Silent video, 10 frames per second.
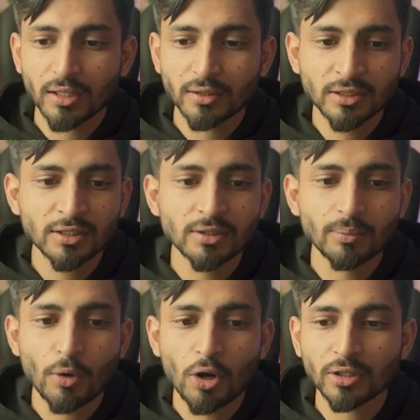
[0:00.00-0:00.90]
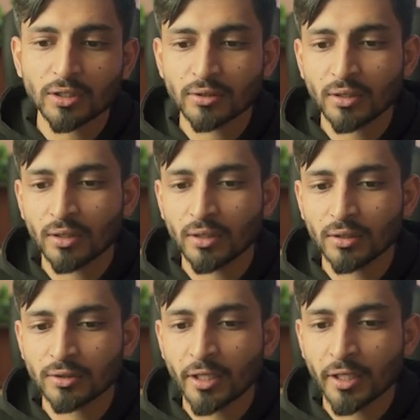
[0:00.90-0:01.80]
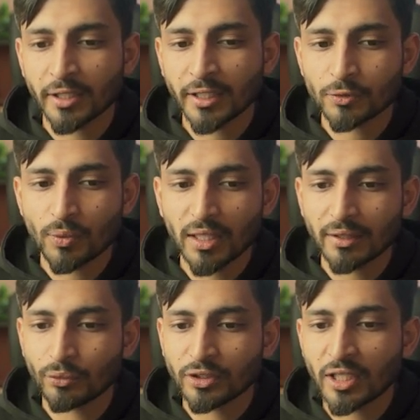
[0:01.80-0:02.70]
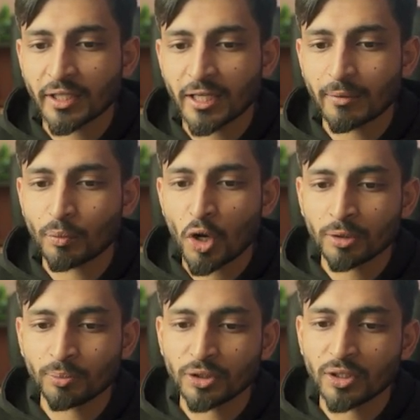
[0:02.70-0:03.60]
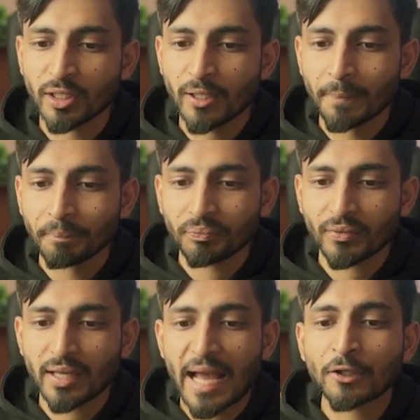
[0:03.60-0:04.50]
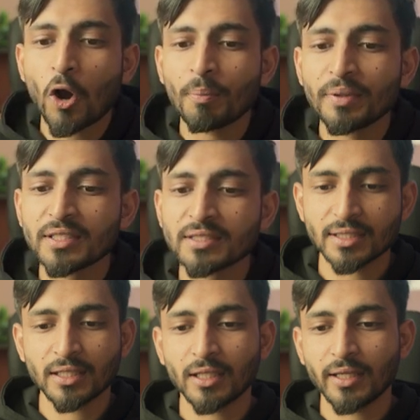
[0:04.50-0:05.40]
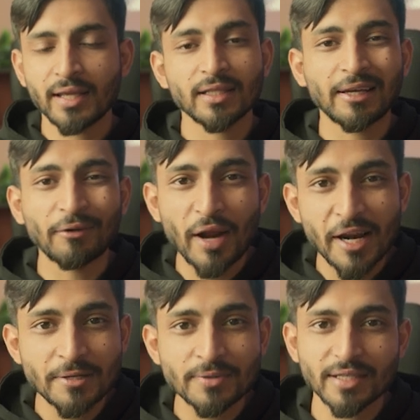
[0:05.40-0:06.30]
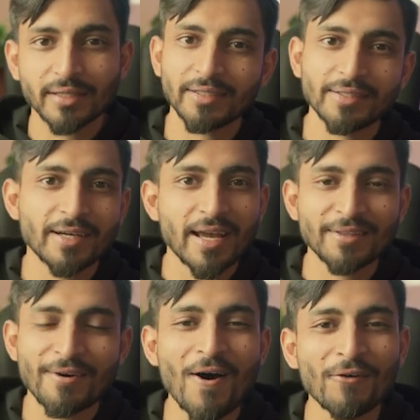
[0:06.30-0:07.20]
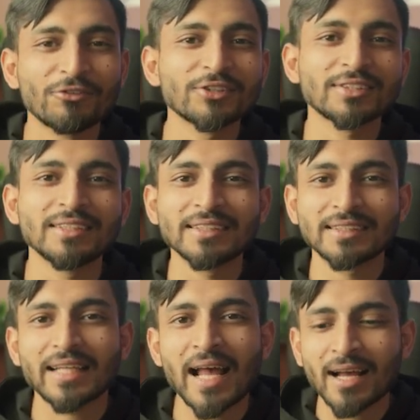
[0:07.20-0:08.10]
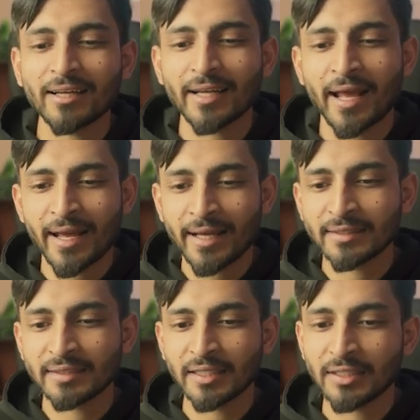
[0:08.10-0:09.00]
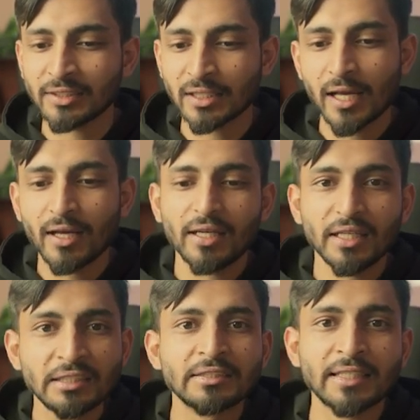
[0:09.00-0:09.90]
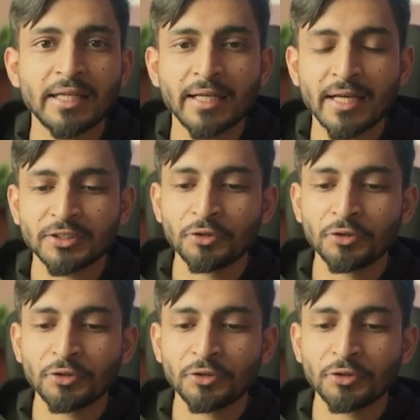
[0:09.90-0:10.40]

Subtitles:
This is the broad targeting as well. Like we're targeting broad, but the ad copies and the creatives, and the offers this ad has is insane, guys.